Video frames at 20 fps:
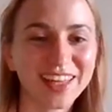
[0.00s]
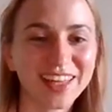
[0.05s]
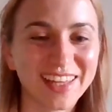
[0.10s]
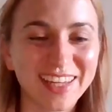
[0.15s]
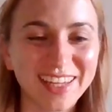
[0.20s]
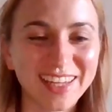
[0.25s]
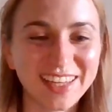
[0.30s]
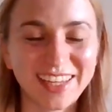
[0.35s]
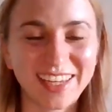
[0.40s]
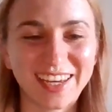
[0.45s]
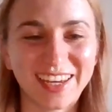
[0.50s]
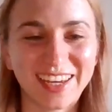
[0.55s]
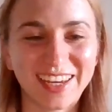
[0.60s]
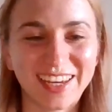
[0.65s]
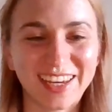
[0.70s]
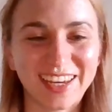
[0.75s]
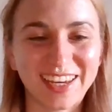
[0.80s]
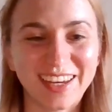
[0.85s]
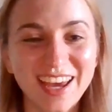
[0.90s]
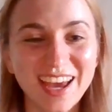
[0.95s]
Thank you.
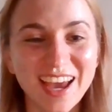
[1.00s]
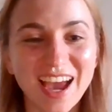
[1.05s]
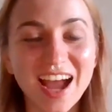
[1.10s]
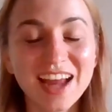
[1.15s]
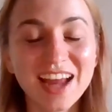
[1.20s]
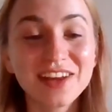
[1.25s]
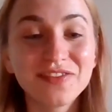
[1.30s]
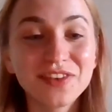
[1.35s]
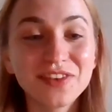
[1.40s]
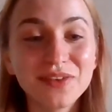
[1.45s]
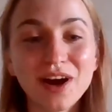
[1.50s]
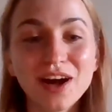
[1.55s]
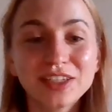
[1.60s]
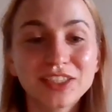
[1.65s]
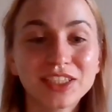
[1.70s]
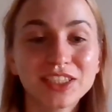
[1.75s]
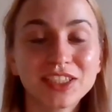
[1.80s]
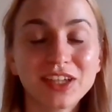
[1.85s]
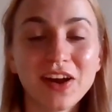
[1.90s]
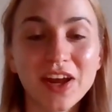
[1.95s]
And if you are just
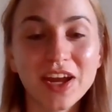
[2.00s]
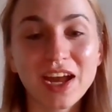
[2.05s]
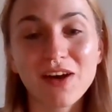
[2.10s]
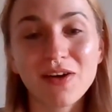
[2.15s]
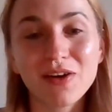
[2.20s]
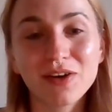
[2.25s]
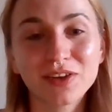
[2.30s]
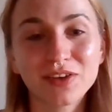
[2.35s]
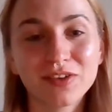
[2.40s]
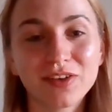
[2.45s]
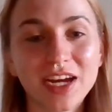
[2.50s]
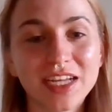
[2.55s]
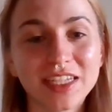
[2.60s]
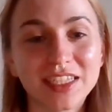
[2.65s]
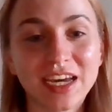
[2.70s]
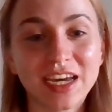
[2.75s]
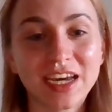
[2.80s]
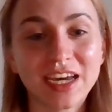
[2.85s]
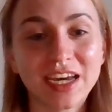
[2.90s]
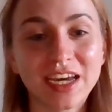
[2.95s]
starting out on your ID,
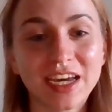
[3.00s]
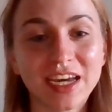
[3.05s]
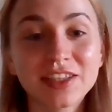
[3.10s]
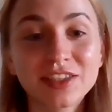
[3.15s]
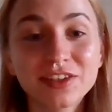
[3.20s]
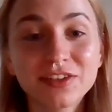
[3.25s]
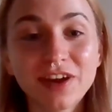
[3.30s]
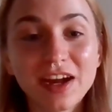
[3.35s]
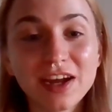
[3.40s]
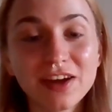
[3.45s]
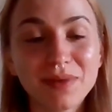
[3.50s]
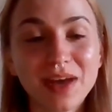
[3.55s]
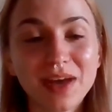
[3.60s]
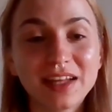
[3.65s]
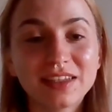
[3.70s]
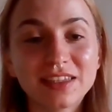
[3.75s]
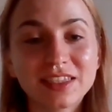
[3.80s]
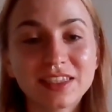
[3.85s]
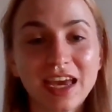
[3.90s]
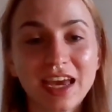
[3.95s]
I do recommend
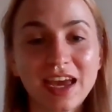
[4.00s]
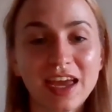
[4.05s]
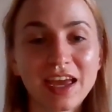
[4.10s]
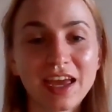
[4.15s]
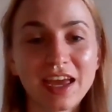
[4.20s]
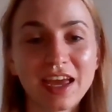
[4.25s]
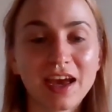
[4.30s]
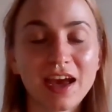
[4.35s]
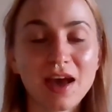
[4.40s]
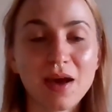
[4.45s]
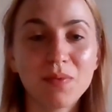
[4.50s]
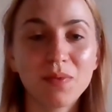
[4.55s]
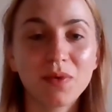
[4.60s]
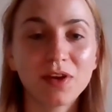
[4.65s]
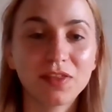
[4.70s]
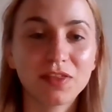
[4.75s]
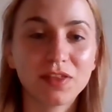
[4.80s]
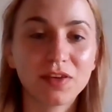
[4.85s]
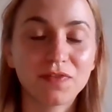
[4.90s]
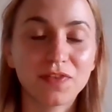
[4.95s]
getting um, one of
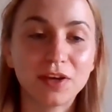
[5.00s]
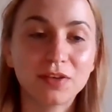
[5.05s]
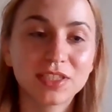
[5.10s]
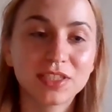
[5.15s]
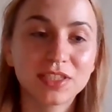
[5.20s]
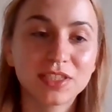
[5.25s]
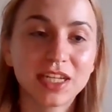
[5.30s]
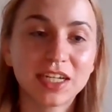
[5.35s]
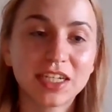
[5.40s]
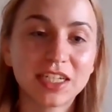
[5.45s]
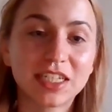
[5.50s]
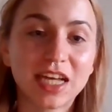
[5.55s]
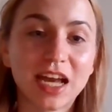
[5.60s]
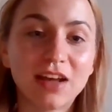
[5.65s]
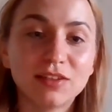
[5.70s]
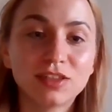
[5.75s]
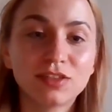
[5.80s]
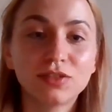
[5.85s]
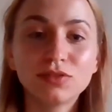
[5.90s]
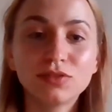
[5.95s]
the Field Studies
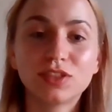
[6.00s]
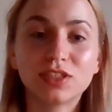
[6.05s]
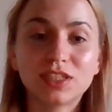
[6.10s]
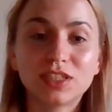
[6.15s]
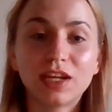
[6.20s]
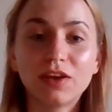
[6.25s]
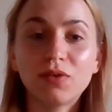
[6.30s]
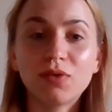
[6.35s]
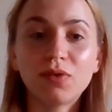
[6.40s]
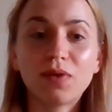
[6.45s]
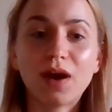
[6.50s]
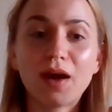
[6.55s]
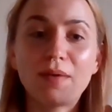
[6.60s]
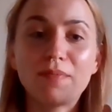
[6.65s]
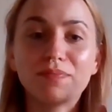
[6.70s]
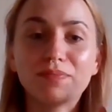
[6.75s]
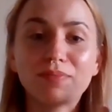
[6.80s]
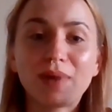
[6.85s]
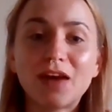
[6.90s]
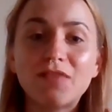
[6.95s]
Council, just little
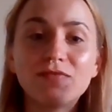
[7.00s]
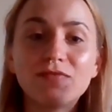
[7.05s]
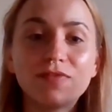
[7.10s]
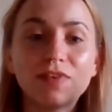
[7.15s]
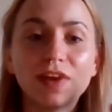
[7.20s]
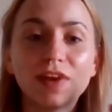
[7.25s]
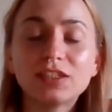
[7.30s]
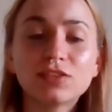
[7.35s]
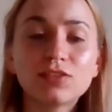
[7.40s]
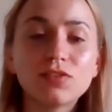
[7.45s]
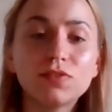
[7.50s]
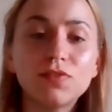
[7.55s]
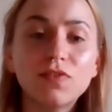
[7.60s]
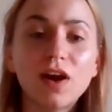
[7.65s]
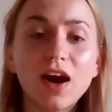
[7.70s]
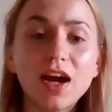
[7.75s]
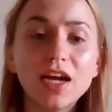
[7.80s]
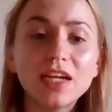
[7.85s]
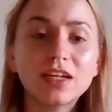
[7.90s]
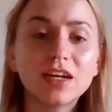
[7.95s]
um, pamphlet sort of
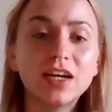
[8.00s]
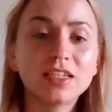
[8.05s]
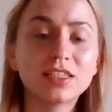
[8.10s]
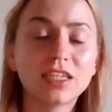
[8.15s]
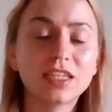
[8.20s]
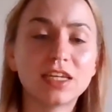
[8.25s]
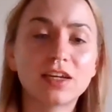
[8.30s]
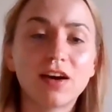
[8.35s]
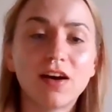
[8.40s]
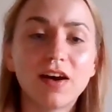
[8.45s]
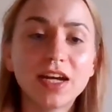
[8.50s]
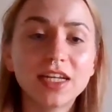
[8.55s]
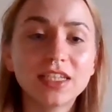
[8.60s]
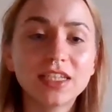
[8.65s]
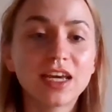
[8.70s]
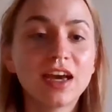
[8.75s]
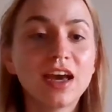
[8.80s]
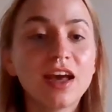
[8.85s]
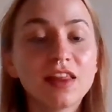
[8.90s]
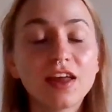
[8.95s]
guide, ID guide.
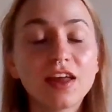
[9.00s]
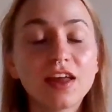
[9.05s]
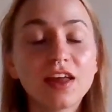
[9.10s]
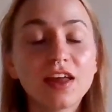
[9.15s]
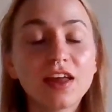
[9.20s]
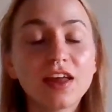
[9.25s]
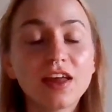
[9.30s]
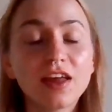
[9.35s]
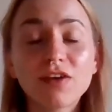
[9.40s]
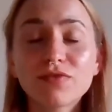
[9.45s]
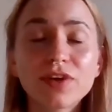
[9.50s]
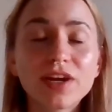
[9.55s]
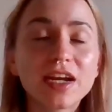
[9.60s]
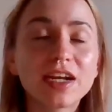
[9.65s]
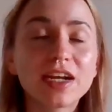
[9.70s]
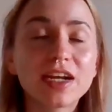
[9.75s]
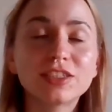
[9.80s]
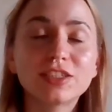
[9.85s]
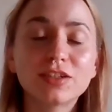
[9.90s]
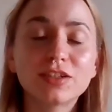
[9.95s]
They're really
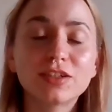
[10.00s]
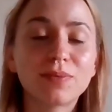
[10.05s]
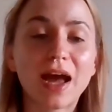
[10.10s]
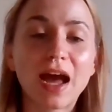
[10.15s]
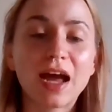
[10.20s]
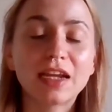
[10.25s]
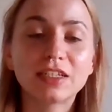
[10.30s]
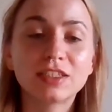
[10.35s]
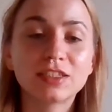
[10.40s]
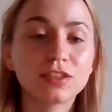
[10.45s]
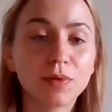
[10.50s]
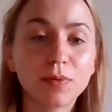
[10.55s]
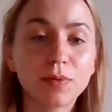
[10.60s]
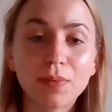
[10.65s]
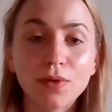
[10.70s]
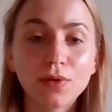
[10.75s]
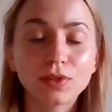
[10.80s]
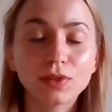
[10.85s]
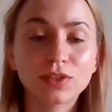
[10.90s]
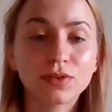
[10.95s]
super handy, super
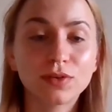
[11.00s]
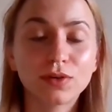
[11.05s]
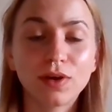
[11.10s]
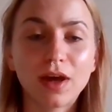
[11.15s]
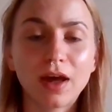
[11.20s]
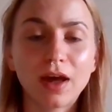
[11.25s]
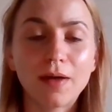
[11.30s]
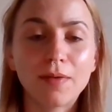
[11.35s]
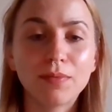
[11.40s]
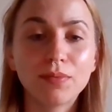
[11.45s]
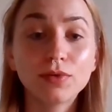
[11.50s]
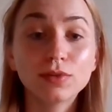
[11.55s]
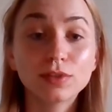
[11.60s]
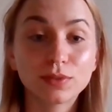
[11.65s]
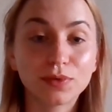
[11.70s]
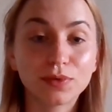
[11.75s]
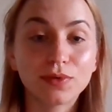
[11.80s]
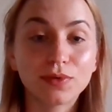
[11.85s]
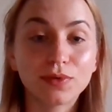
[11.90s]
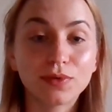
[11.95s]
portal, uh,
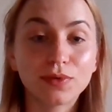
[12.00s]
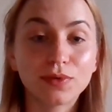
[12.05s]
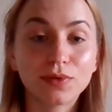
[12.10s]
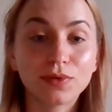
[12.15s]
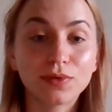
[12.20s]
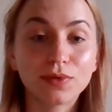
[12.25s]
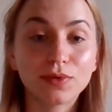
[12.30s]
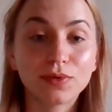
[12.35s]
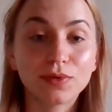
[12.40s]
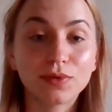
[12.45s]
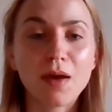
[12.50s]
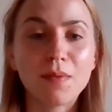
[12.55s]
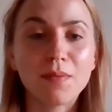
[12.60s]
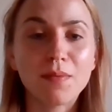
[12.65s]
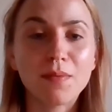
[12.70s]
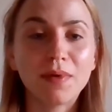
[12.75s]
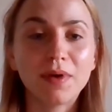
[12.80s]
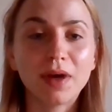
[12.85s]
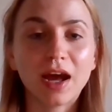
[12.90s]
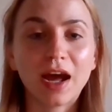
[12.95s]
portable as well.
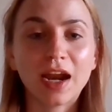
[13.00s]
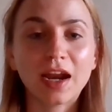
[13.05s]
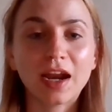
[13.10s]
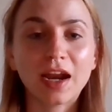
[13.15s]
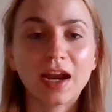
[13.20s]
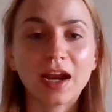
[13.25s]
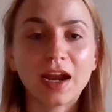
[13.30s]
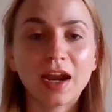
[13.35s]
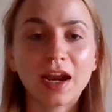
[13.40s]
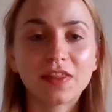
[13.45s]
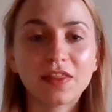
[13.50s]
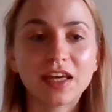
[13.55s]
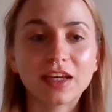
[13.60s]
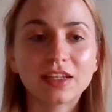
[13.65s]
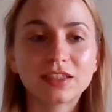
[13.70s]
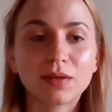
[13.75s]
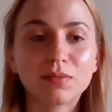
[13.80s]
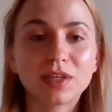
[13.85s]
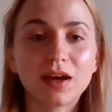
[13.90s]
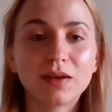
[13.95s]
Um, and I think
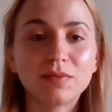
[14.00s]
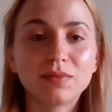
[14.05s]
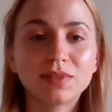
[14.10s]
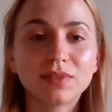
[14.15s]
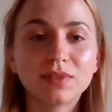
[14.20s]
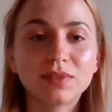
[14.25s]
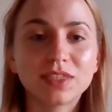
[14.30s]
sometimes